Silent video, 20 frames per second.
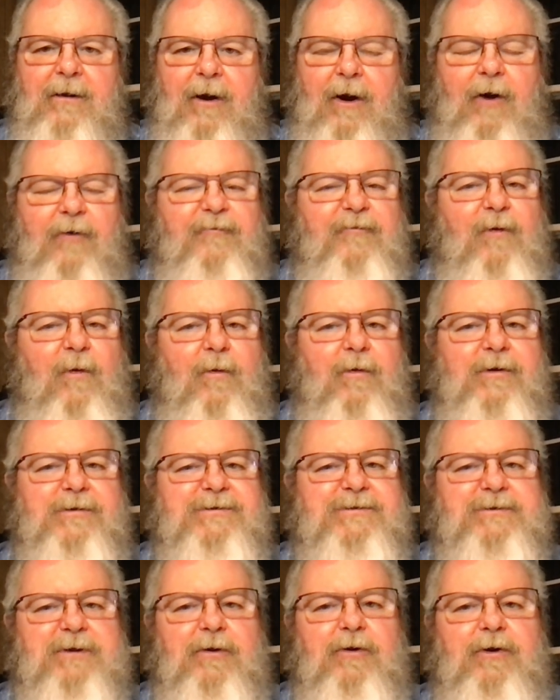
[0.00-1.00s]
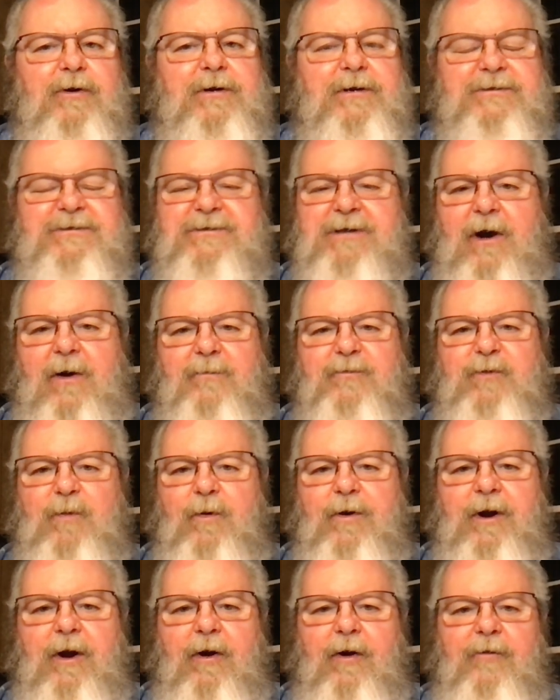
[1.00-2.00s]
Also wanted to look at Psalms
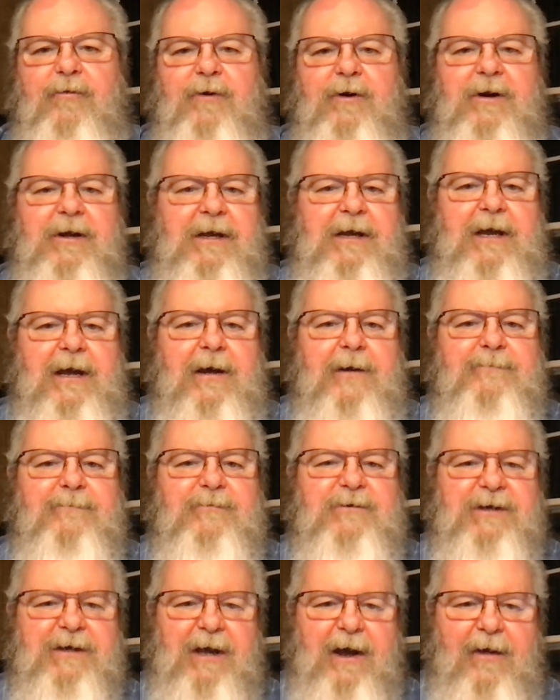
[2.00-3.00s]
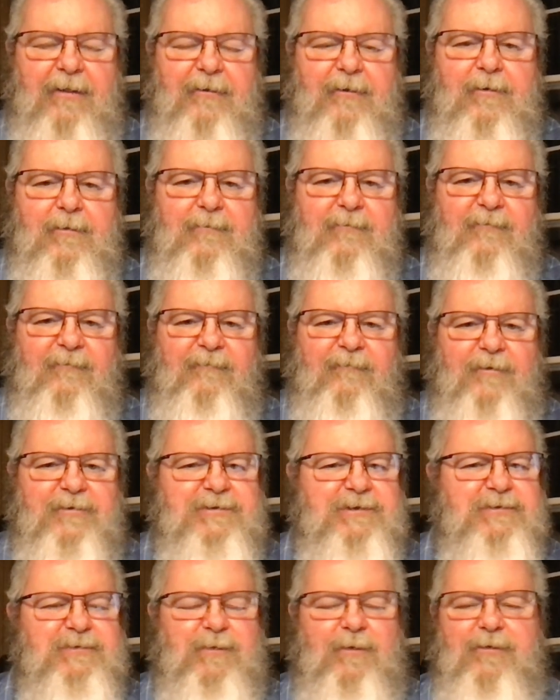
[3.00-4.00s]
100 again together,
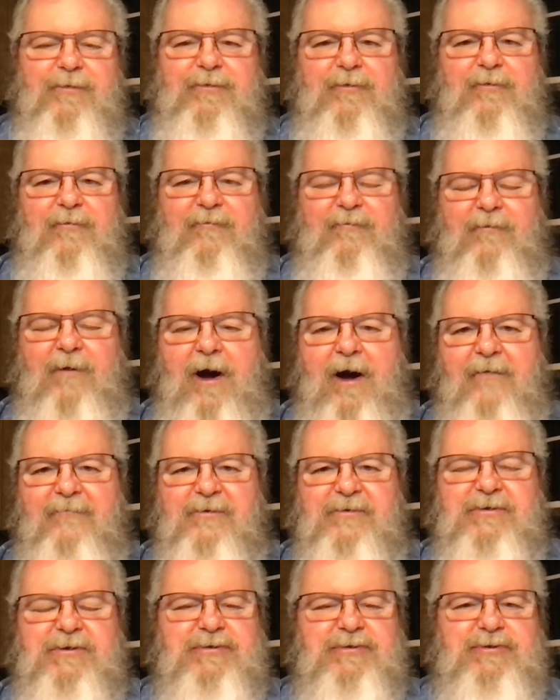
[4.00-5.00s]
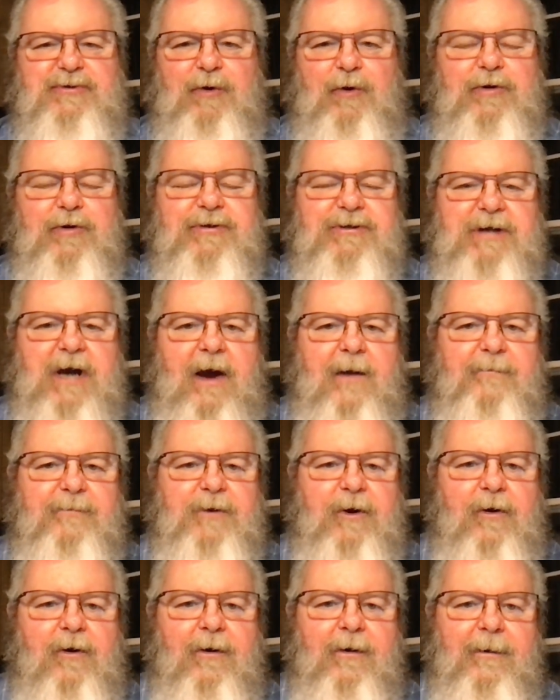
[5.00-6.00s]
verses 1 through 5. It's a short
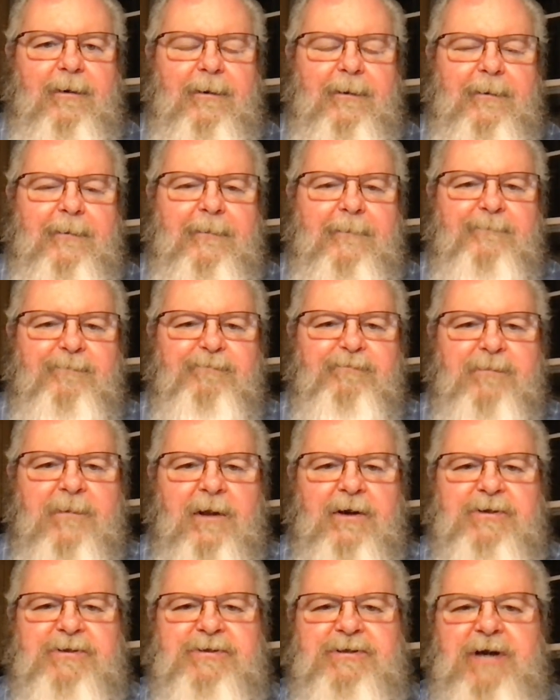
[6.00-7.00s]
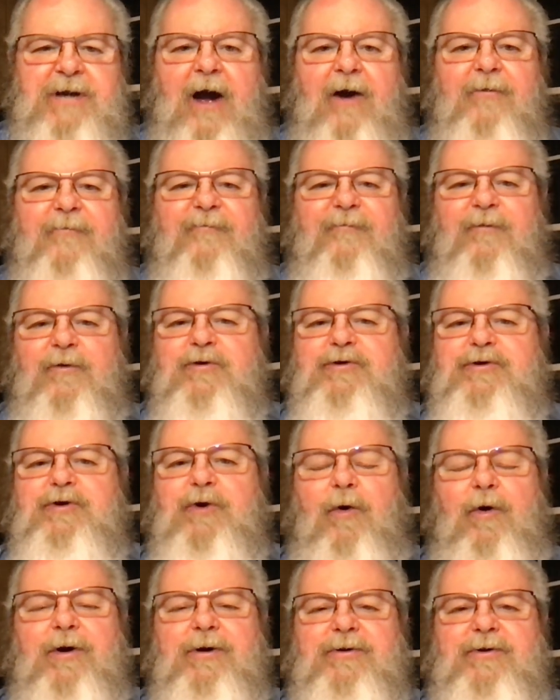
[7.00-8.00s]
chapter. Shout for
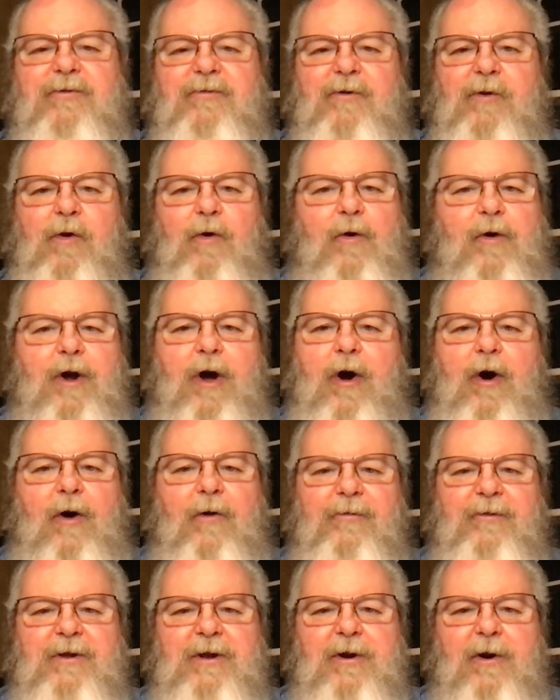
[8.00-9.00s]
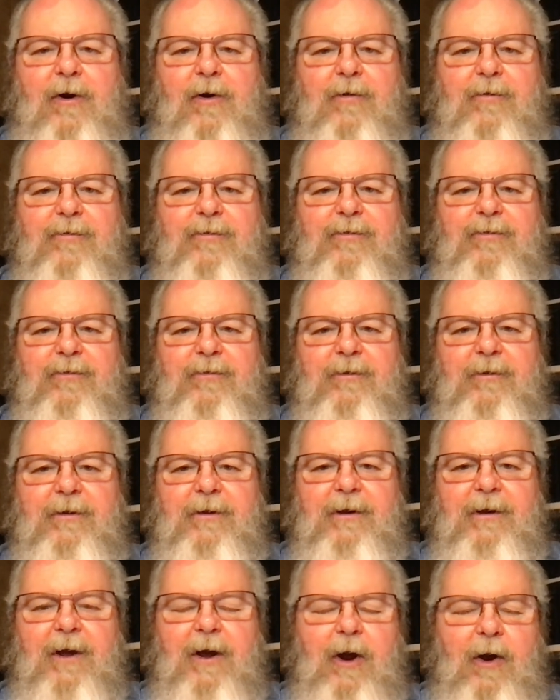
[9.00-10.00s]
joy to the Lord, all the earth.
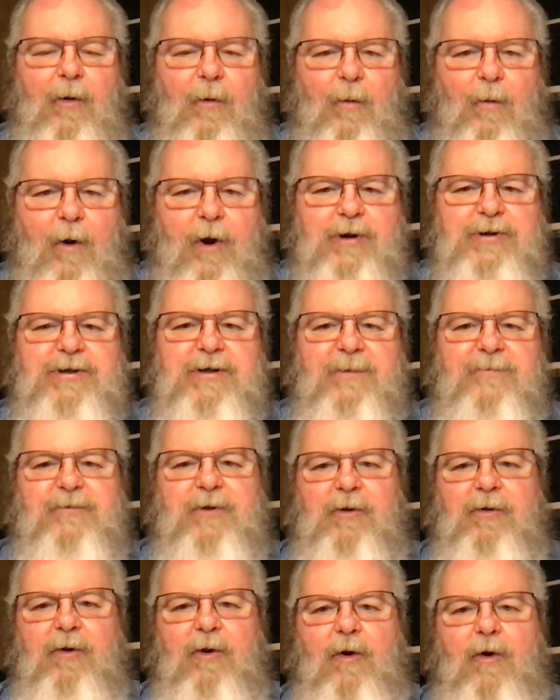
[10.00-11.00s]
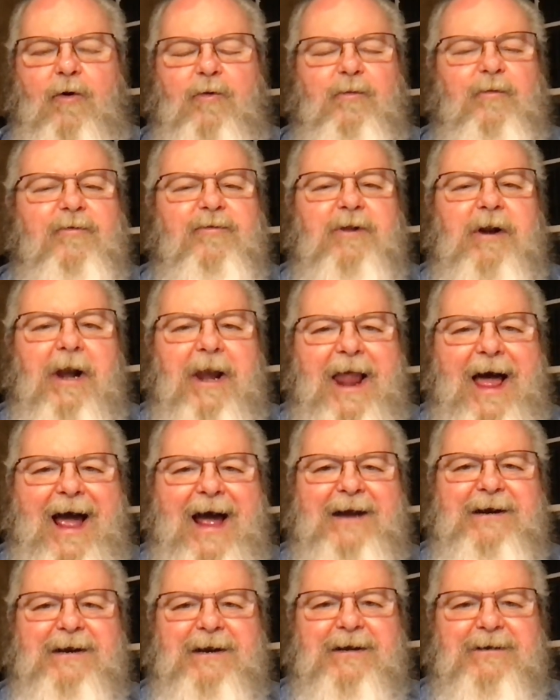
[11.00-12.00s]
Worship the Lord with
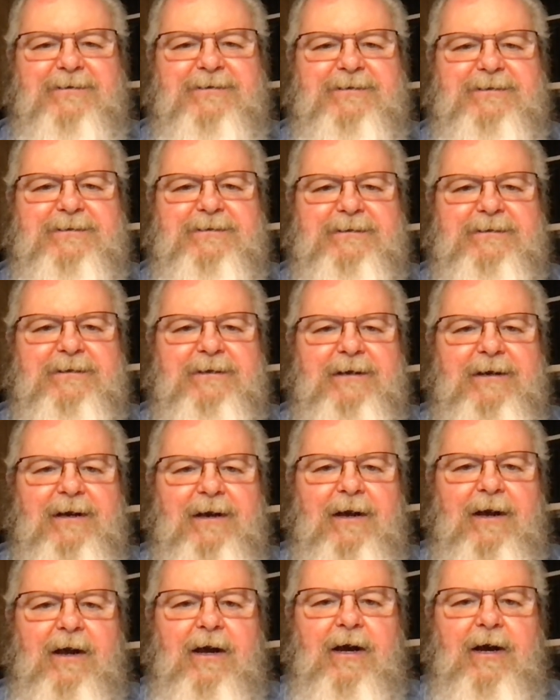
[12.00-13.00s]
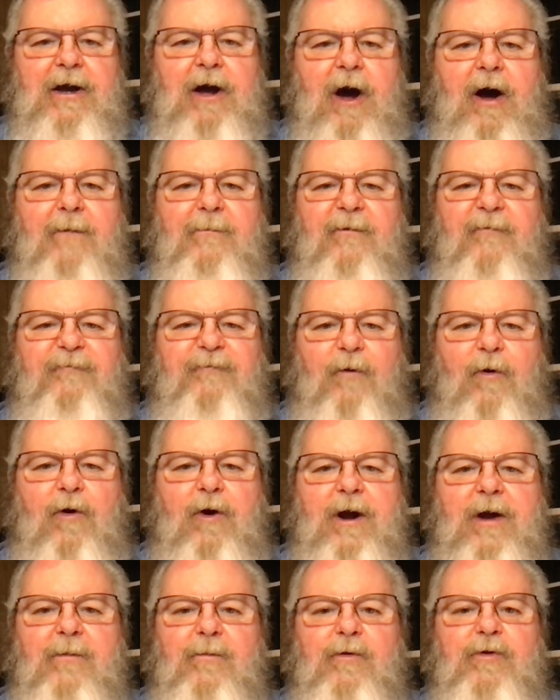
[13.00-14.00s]
gladness. Come
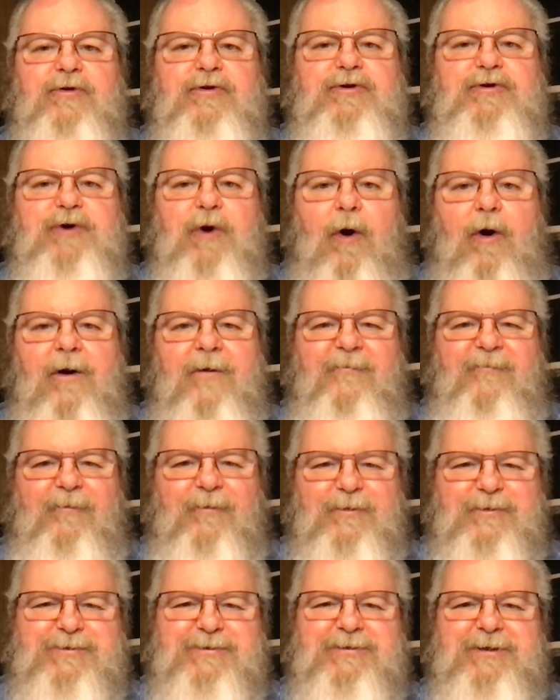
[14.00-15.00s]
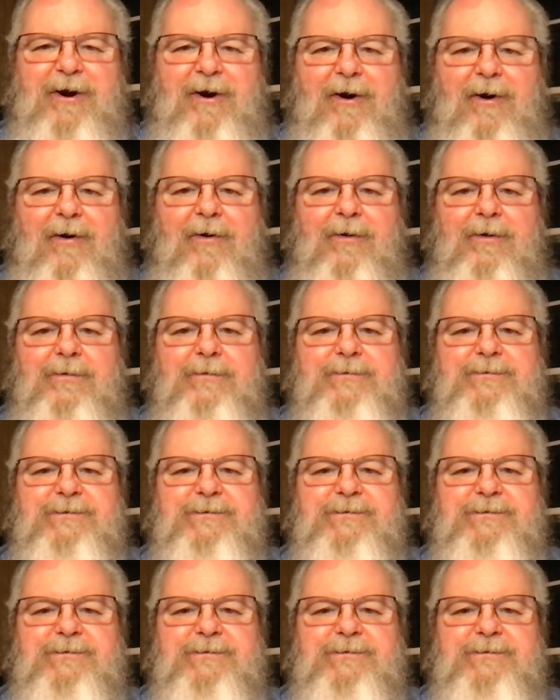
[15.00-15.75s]
before Him with joyful songs.